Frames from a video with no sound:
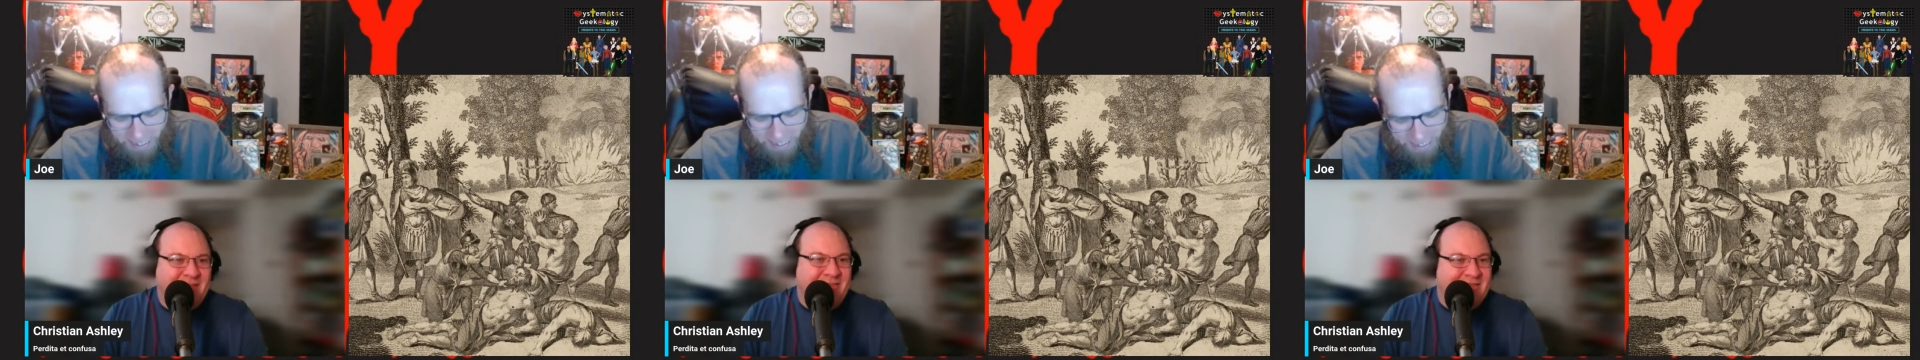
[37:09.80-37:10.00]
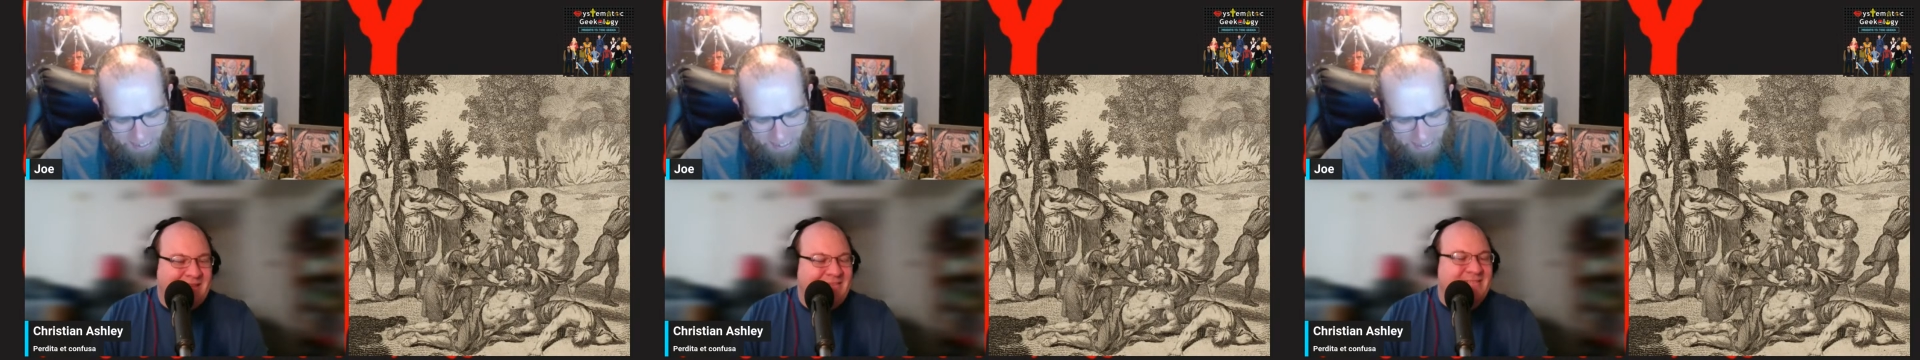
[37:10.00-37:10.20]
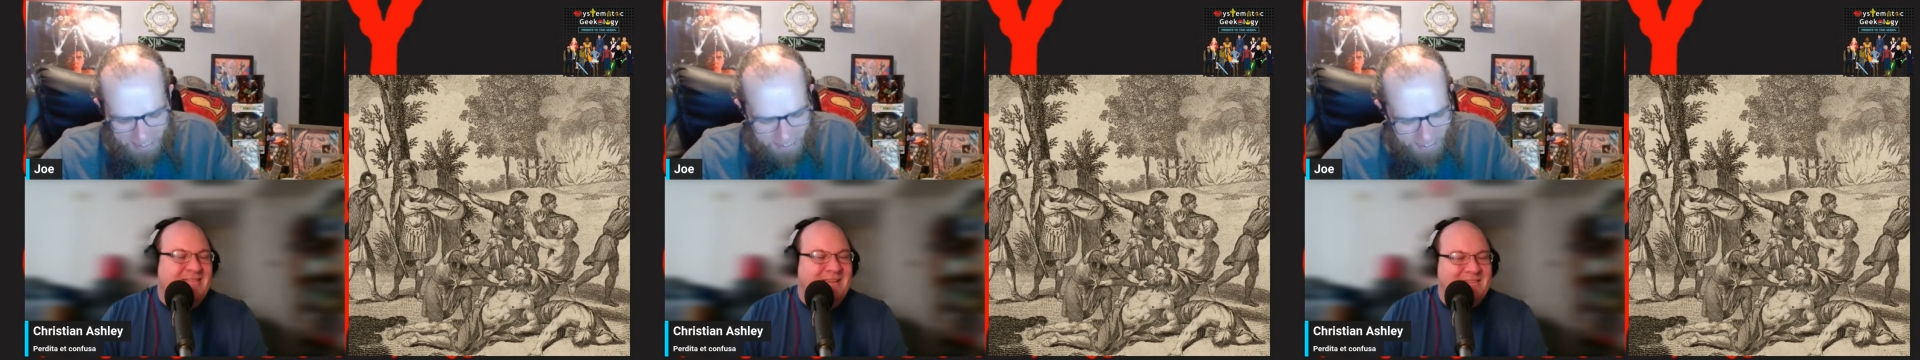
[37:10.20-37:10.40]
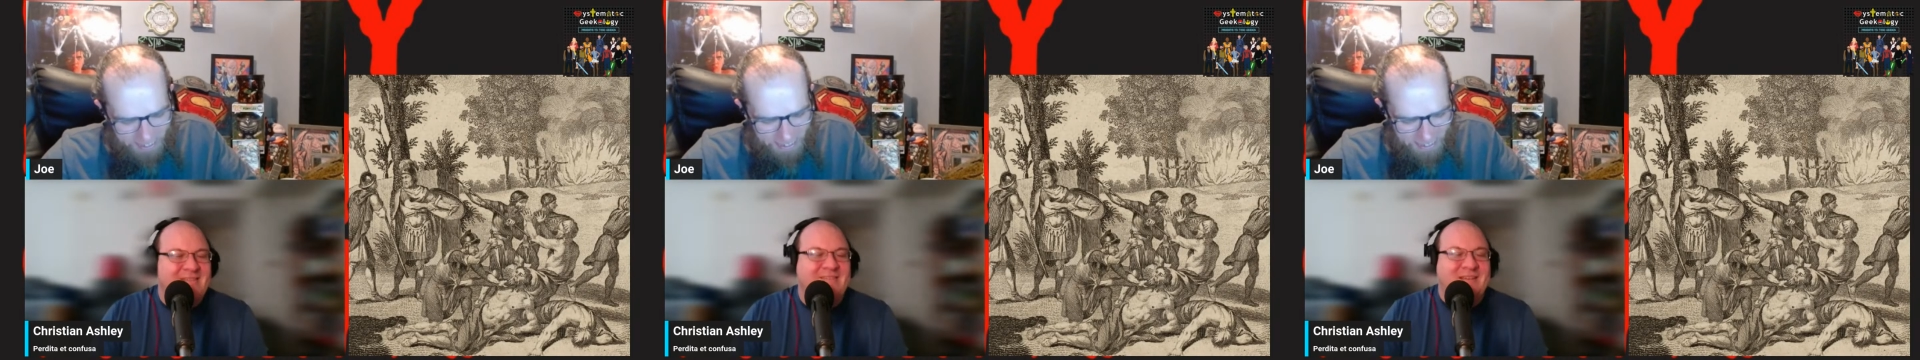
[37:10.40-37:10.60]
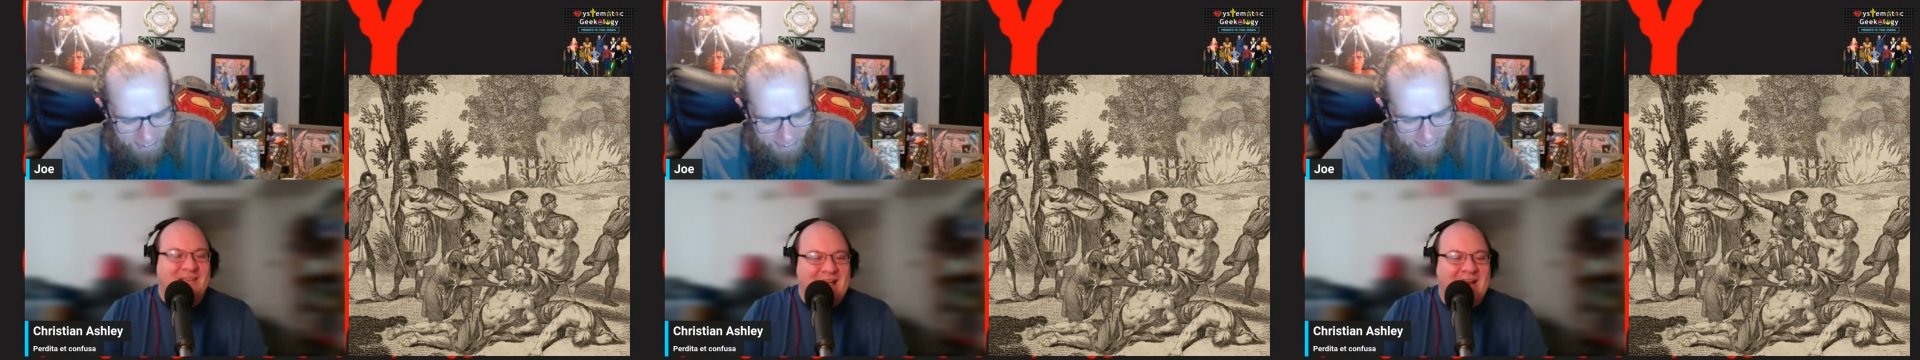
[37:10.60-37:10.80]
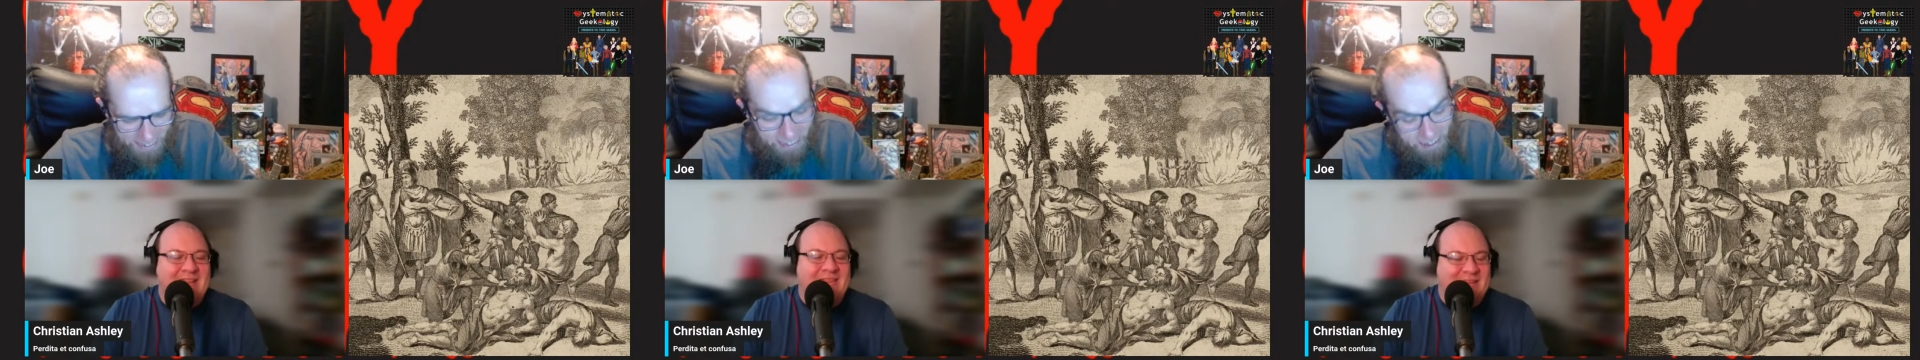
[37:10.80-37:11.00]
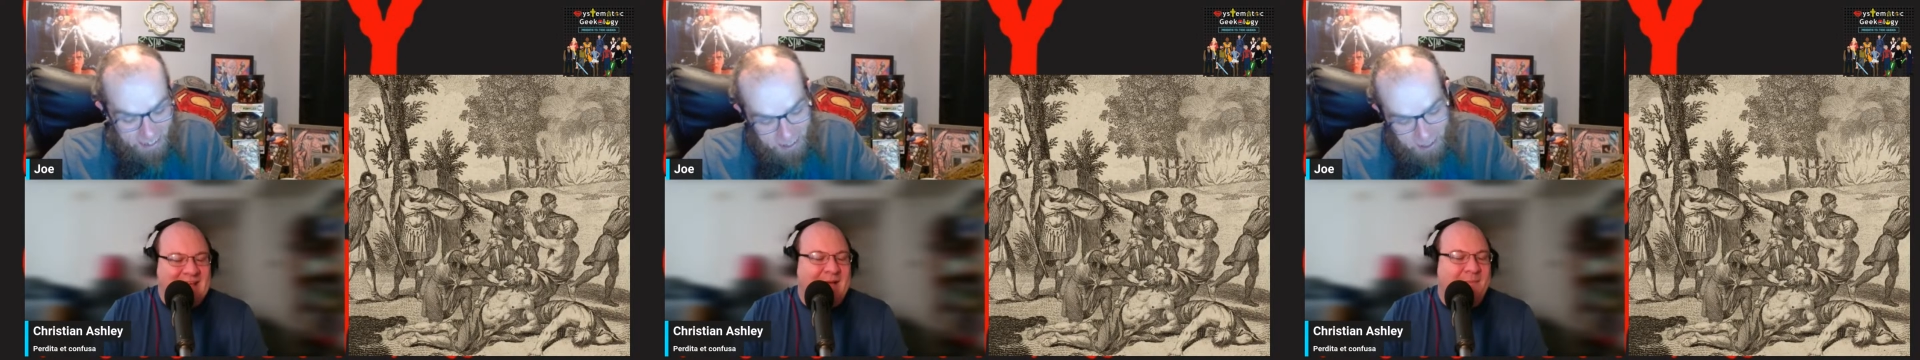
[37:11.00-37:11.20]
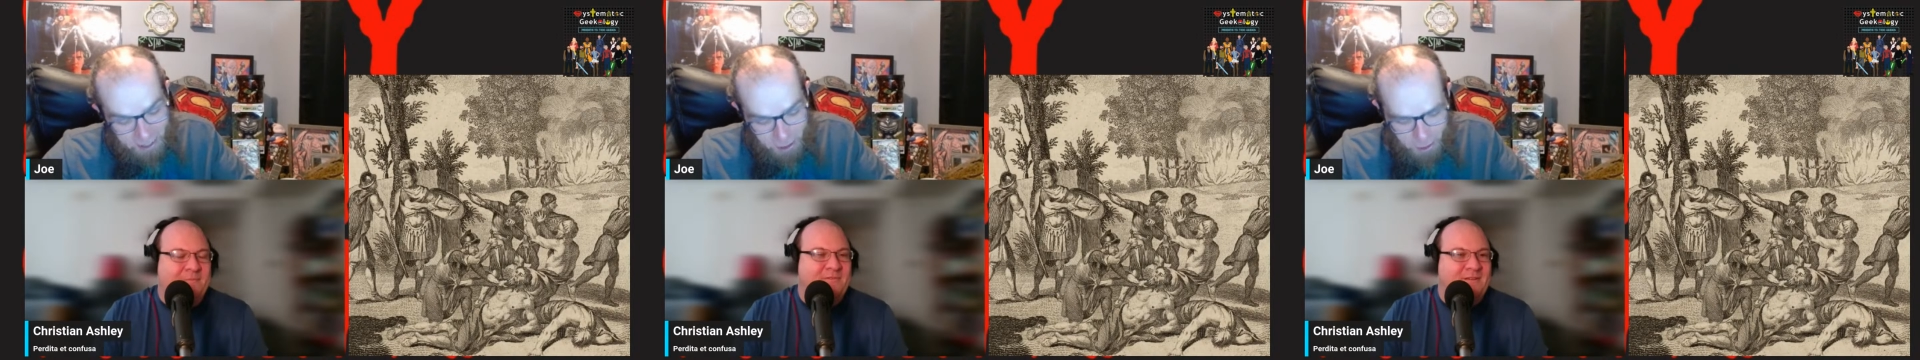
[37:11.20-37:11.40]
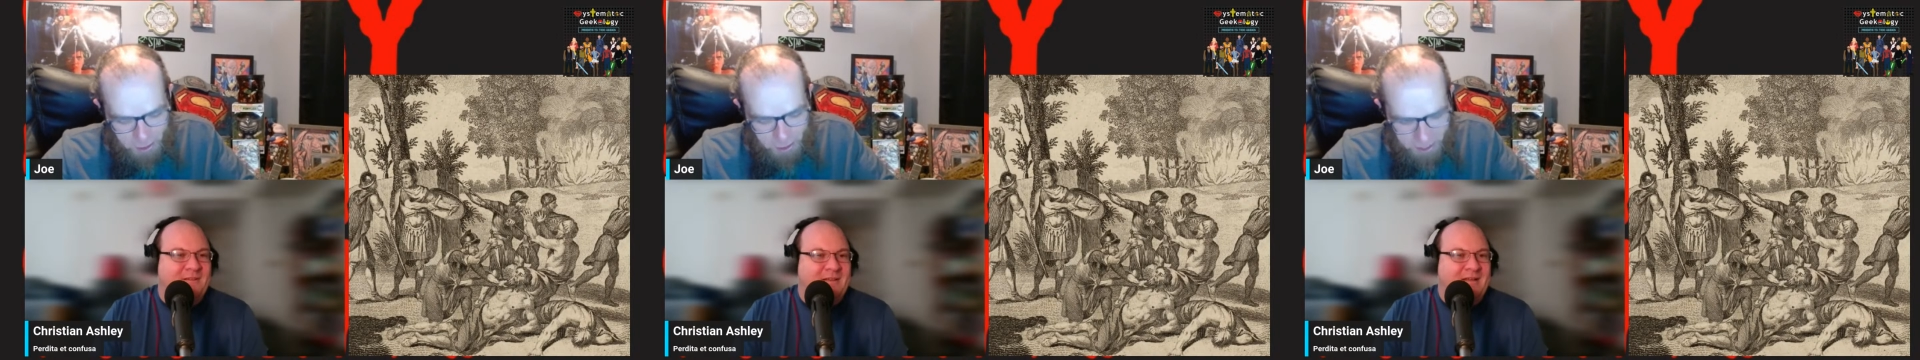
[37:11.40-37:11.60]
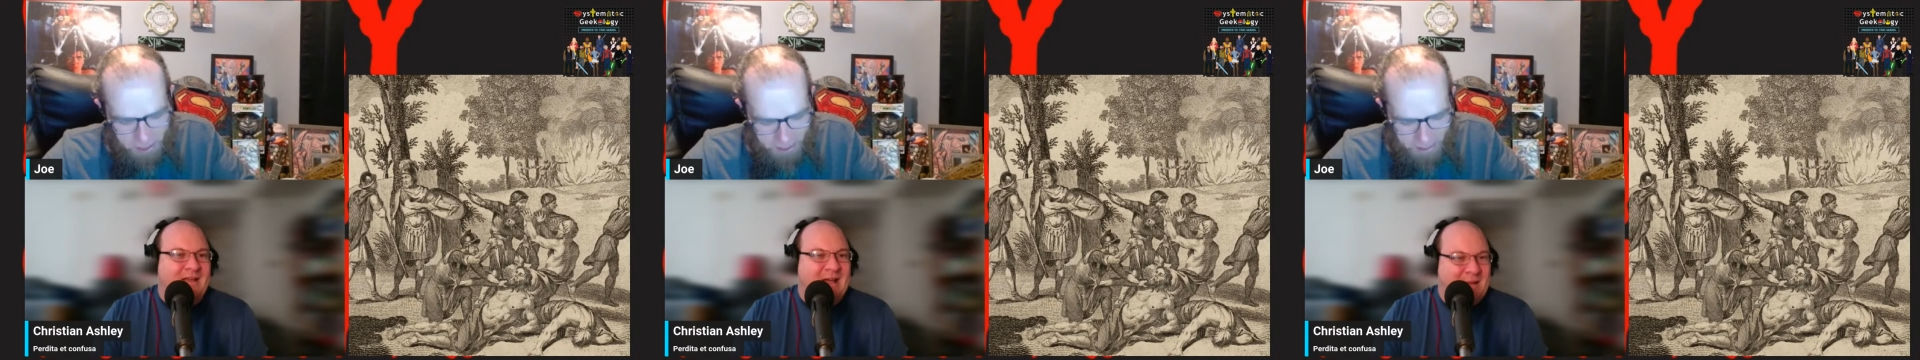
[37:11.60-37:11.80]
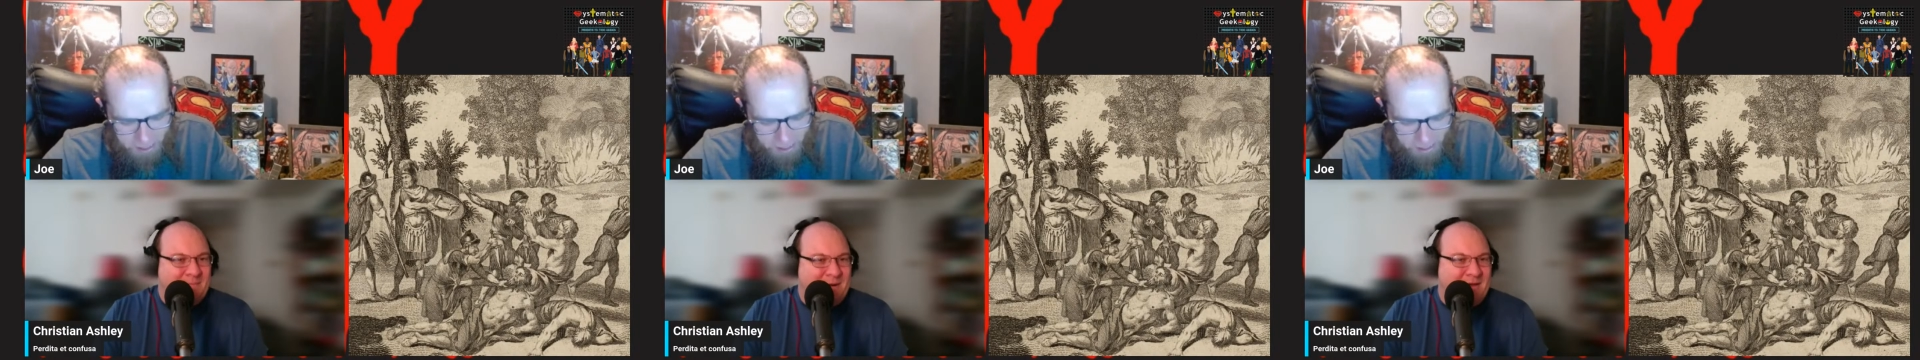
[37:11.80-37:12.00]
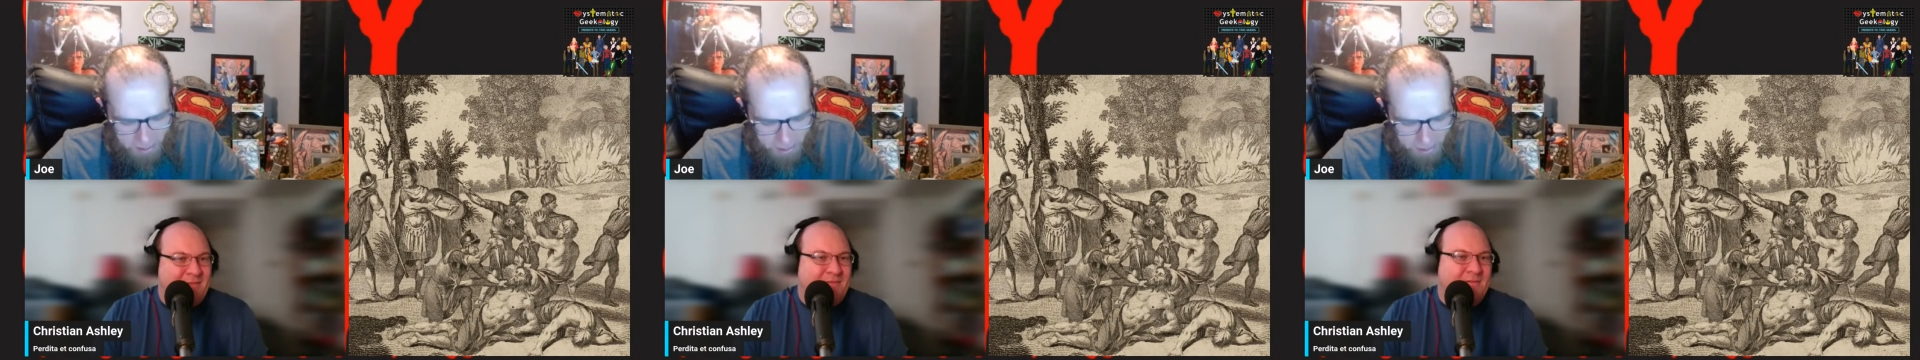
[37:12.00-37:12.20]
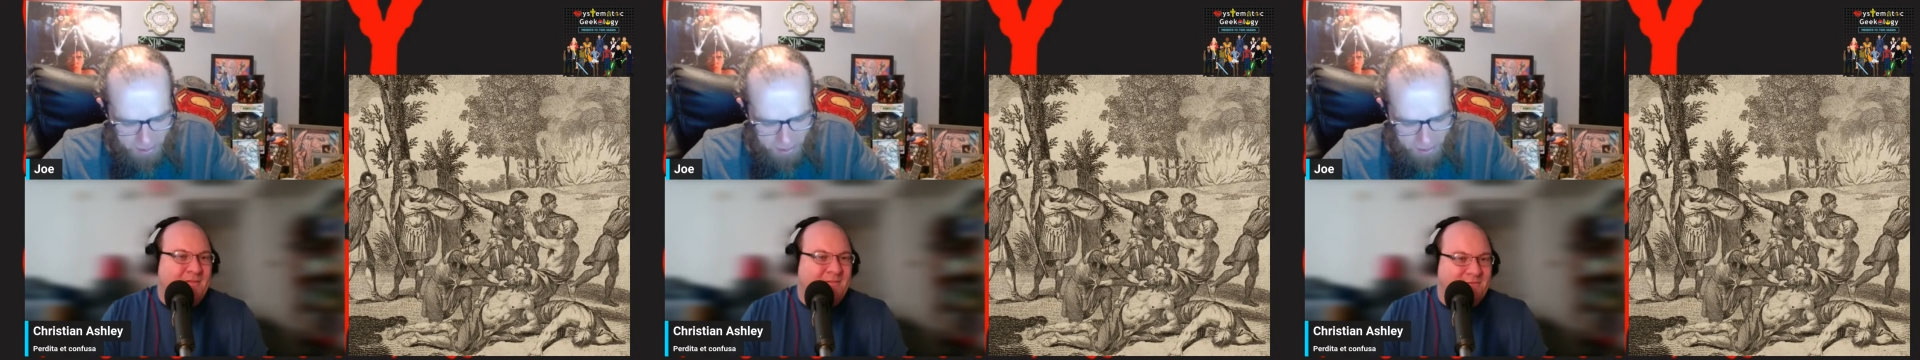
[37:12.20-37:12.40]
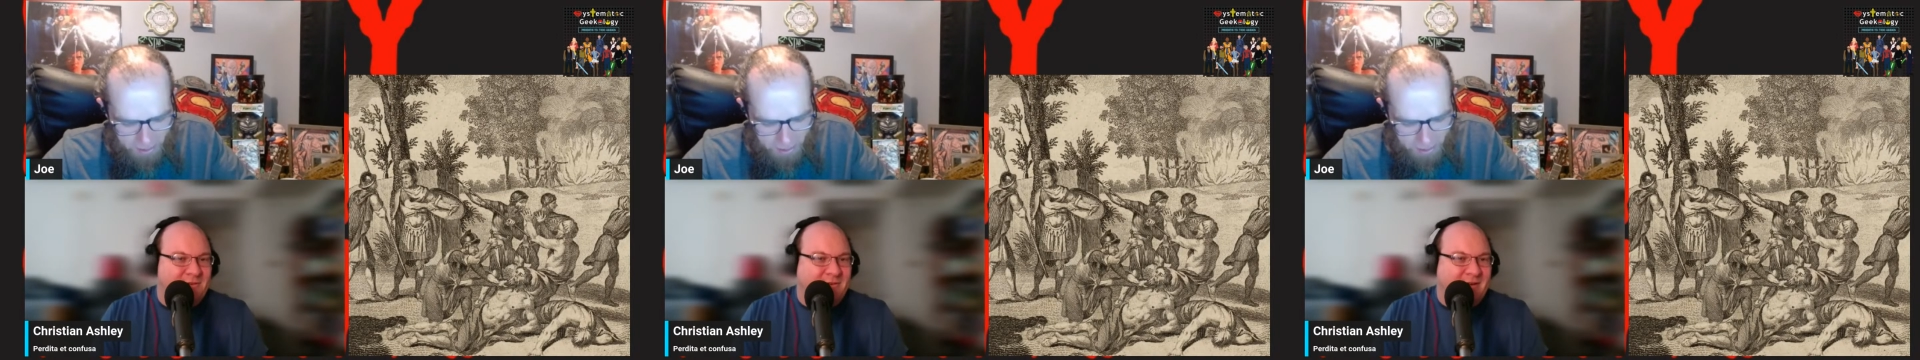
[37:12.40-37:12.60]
This is the God in the gaps hypothesis